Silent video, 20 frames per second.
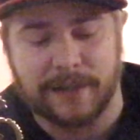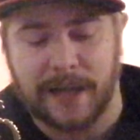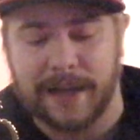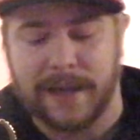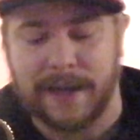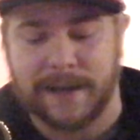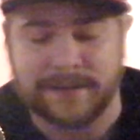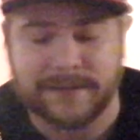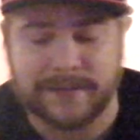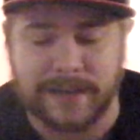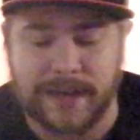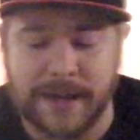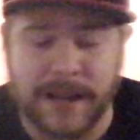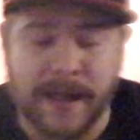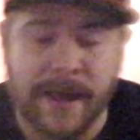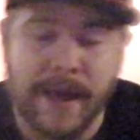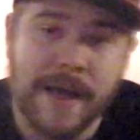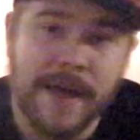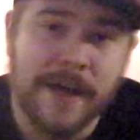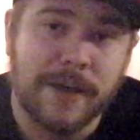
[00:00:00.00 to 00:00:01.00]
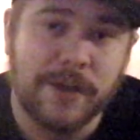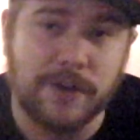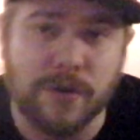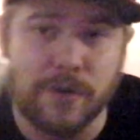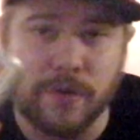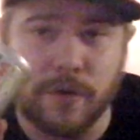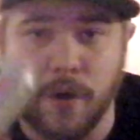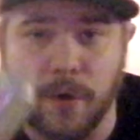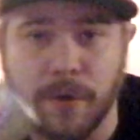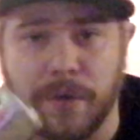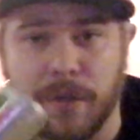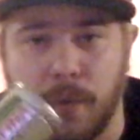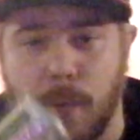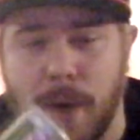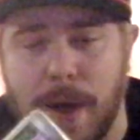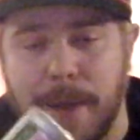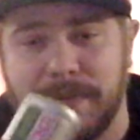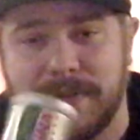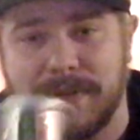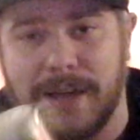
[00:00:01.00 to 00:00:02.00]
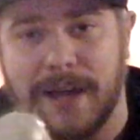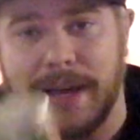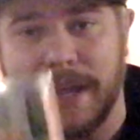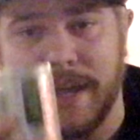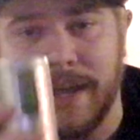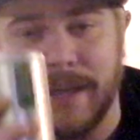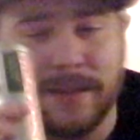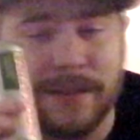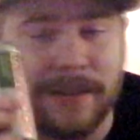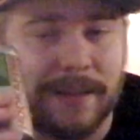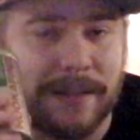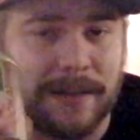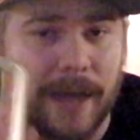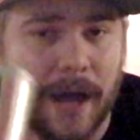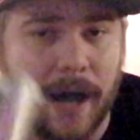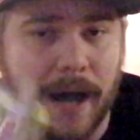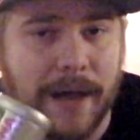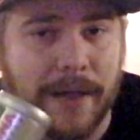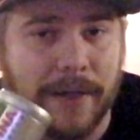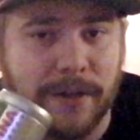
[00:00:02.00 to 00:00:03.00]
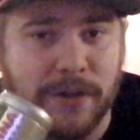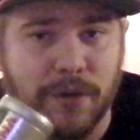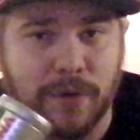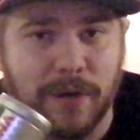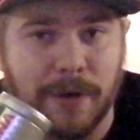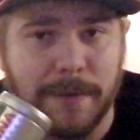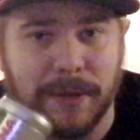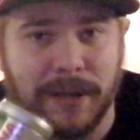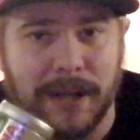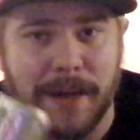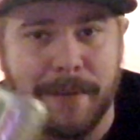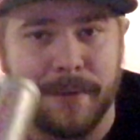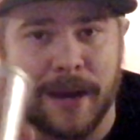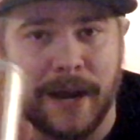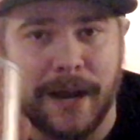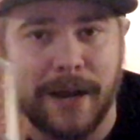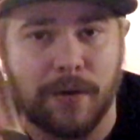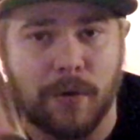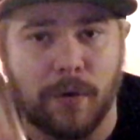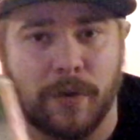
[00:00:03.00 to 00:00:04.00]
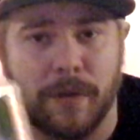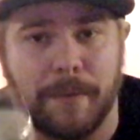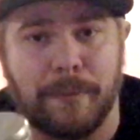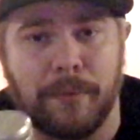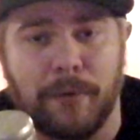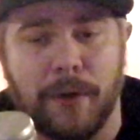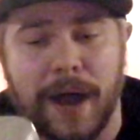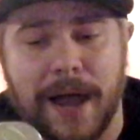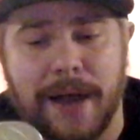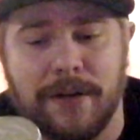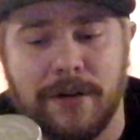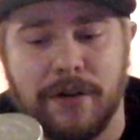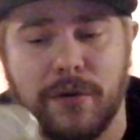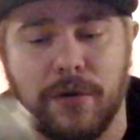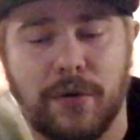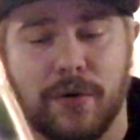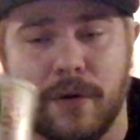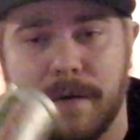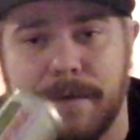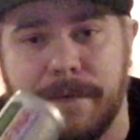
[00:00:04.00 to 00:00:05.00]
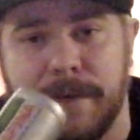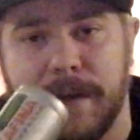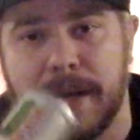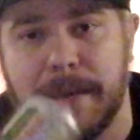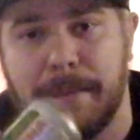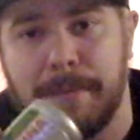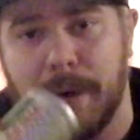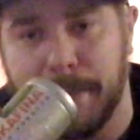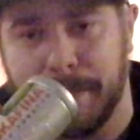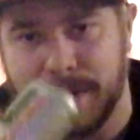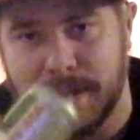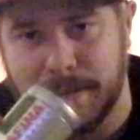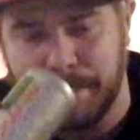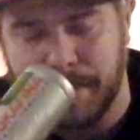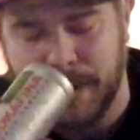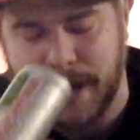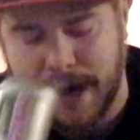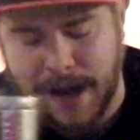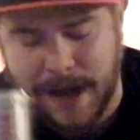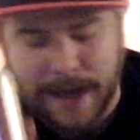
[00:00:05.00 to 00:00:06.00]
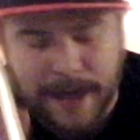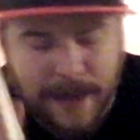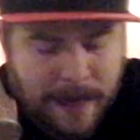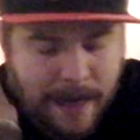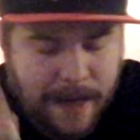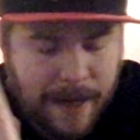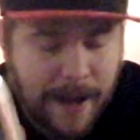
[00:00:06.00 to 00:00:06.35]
Like I said, you can go to their website and get cucumber lemonade or the brand new Hookahfina pumpkin pie